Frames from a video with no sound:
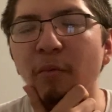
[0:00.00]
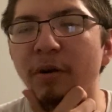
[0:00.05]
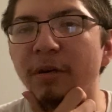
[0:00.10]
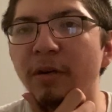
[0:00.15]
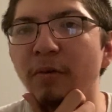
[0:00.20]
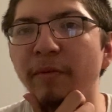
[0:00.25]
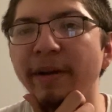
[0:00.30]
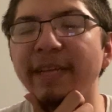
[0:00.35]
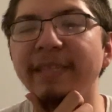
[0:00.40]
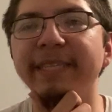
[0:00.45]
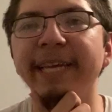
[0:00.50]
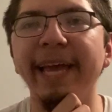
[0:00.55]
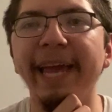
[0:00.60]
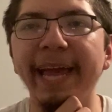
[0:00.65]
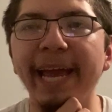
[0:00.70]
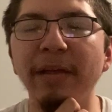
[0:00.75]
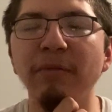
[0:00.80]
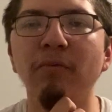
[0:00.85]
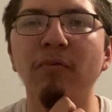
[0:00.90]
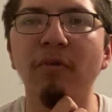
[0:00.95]
what a way to
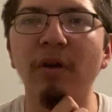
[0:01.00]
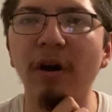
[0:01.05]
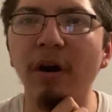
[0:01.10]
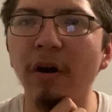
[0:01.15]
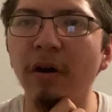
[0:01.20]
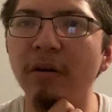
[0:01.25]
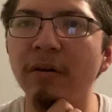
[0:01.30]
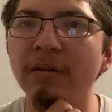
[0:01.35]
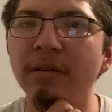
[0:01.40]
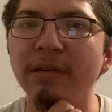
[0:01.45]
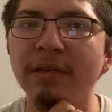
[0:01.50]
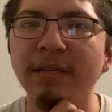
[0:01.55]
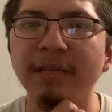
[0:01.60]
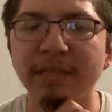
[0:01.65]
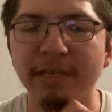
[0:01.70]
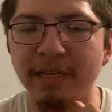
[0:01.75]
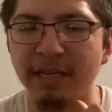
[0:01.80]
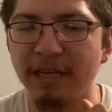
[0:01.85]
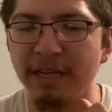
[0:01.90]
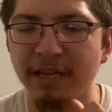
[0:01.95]
end Raw.
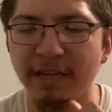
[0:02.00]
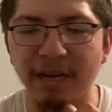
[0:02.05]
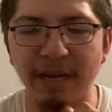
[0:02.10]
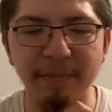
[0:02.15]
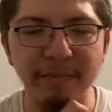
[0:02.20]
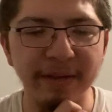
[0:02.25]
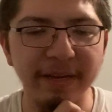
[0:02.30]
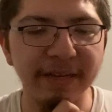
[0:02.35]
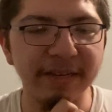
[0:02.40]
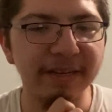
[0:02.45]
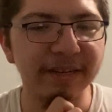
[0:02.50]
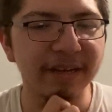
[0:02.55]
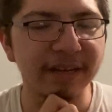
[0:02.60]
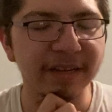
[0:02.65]
I mean,